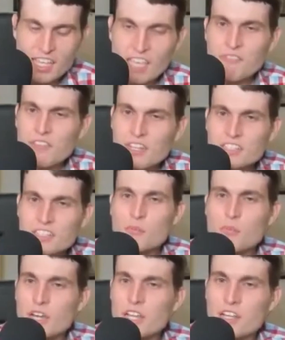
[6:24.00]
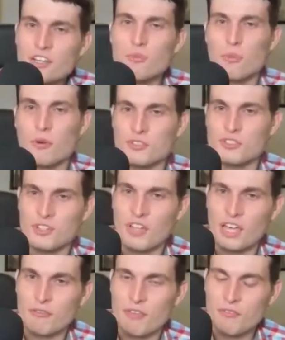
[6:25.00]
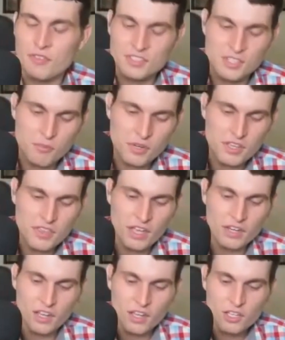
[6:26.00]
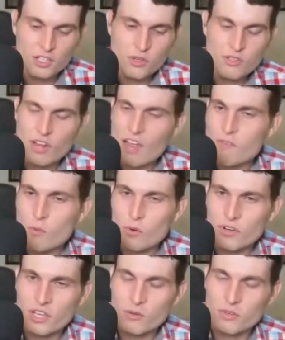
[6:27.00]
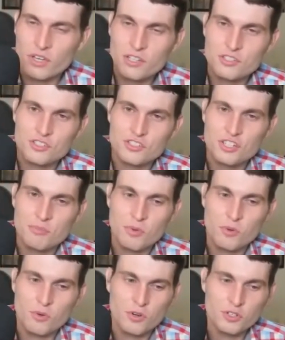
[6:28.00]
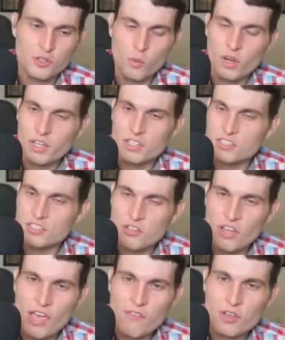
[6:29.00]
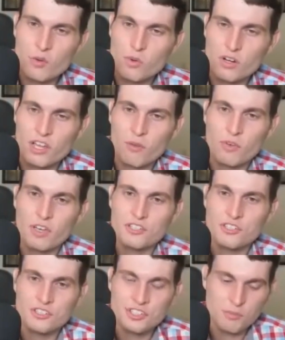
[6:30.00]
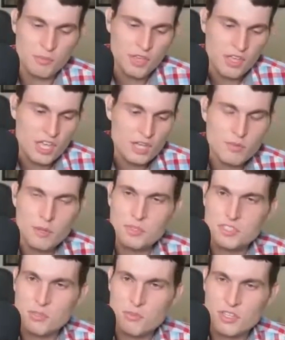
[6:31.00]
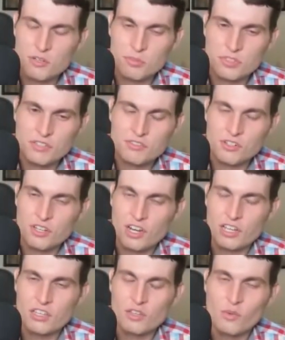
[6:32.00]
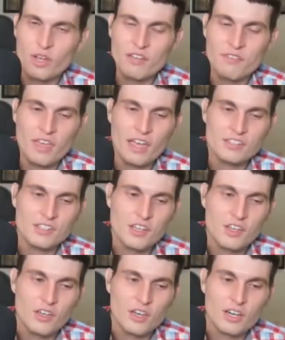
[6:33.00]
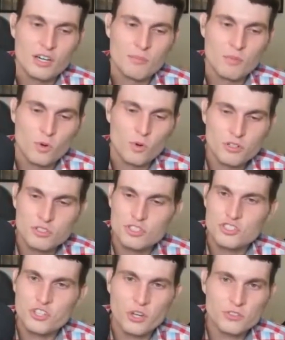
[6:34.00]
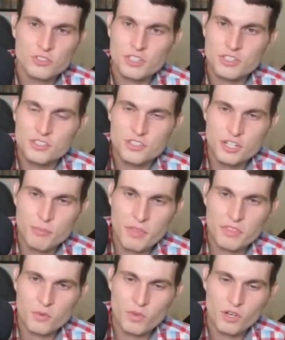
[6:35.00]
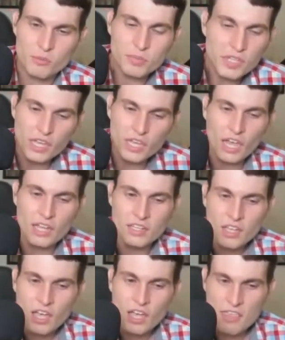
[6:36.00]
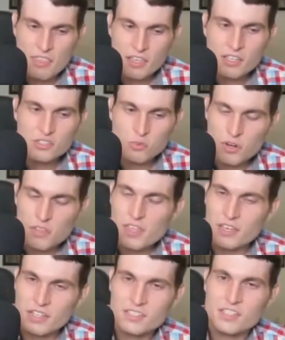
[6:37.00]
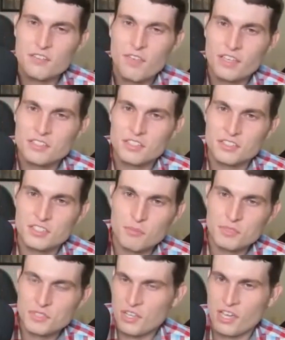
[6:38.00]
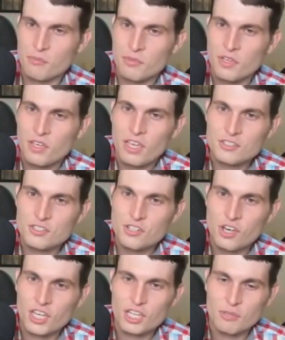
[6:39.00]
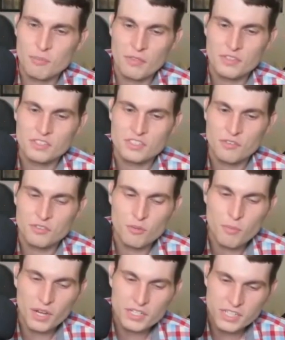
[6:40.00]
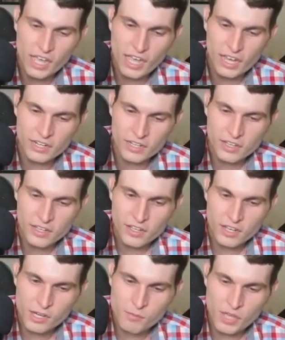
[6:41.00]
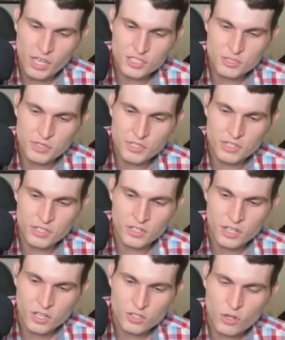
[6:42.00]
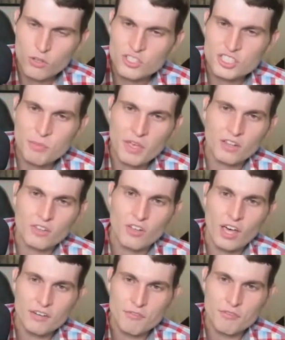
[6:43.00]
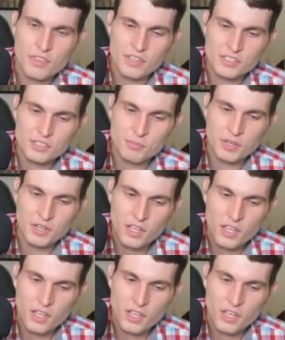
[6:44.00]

if it is somebody in your personal life, if it's somebody that you either have a working relationship or you want to continue having a working relationship, and maybe some of their beliefs are getting in the way of that, um, or you're just generally concerned about their well-being, I, I think it's worth at least investing some time into talking about this stuff. You know, my dad um, has been closed about a lot of things, but